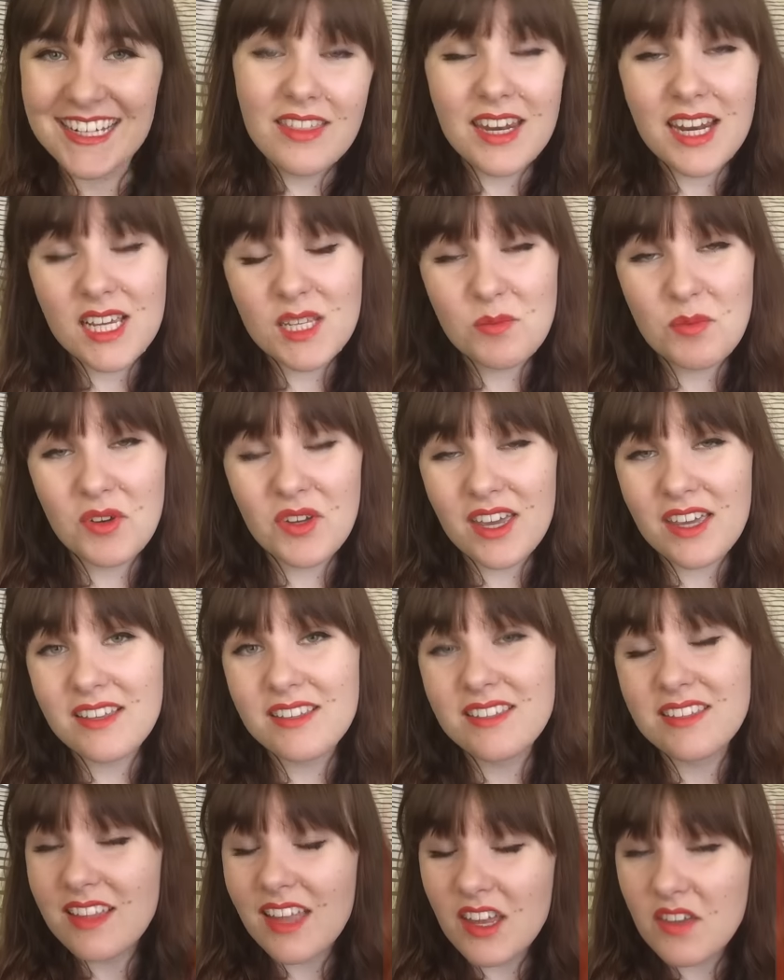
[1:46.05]
The next book
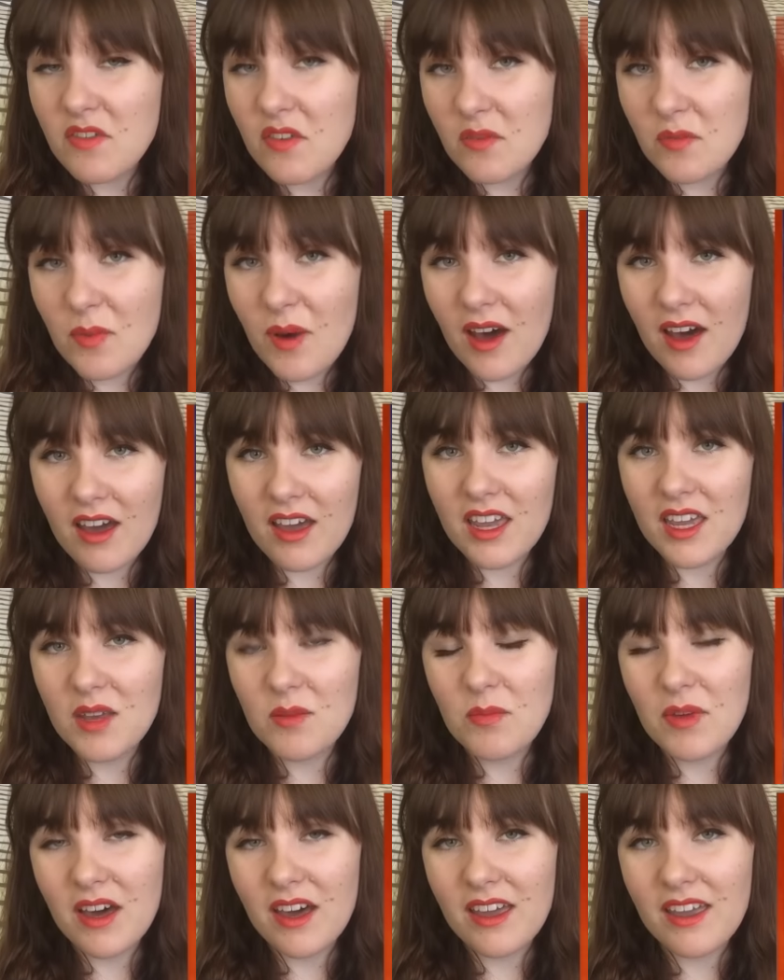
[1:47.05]
is Life of Pi
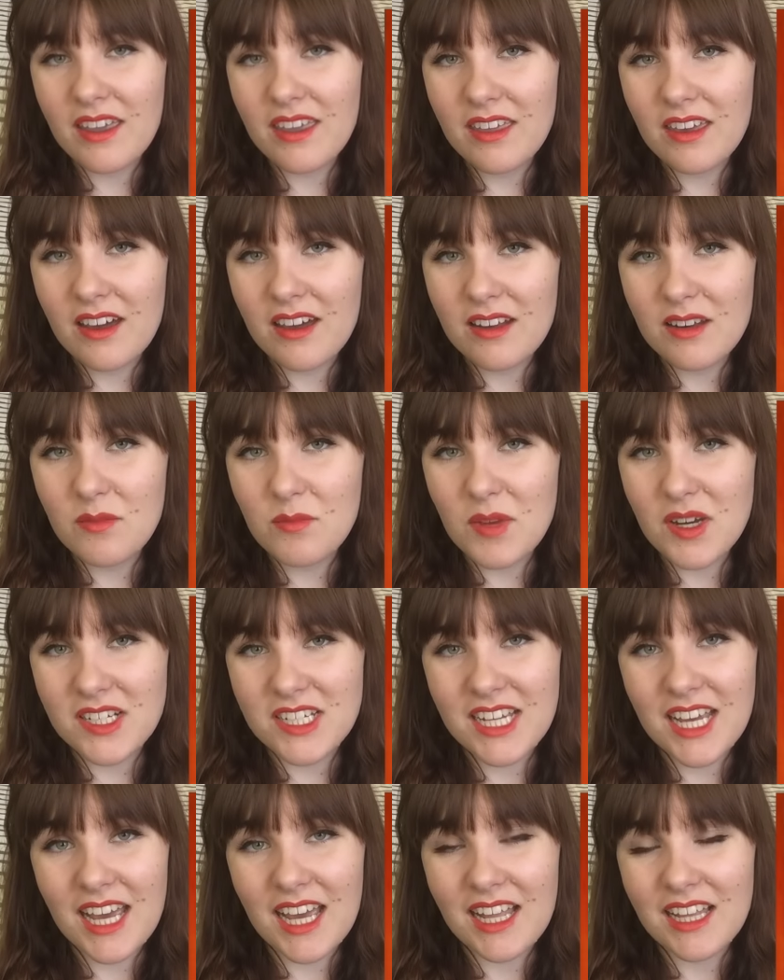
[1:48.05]
by Jan
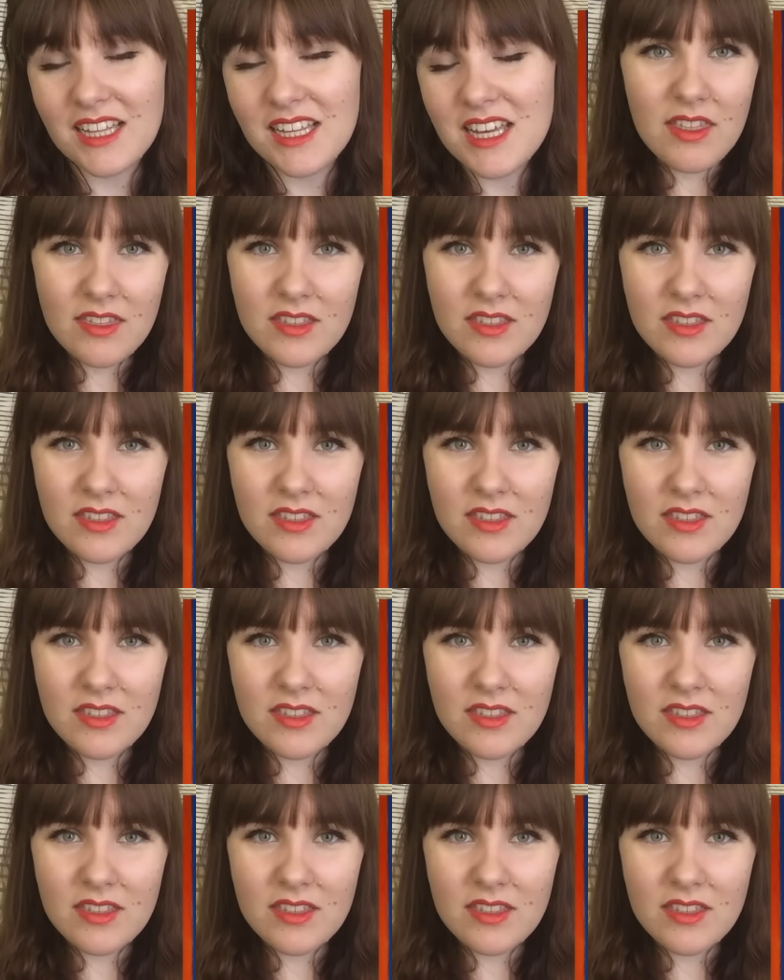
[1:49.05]
Martel.